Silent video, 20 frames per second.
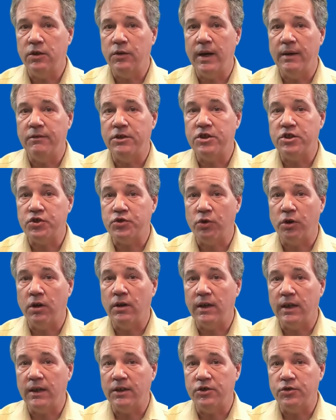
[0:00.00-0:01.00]
who have a
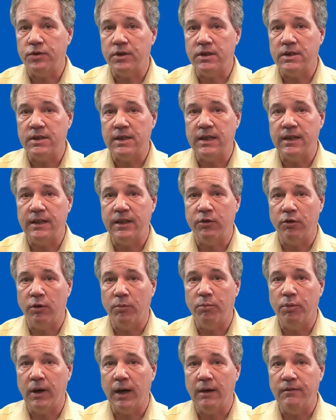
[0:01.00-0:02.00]
strong interest in their
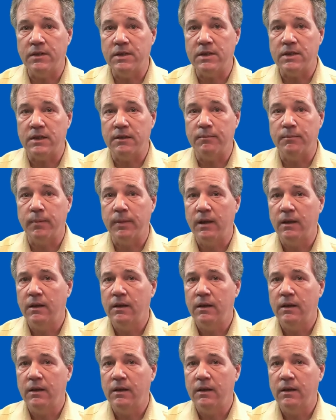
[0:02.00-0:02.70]
own privacy.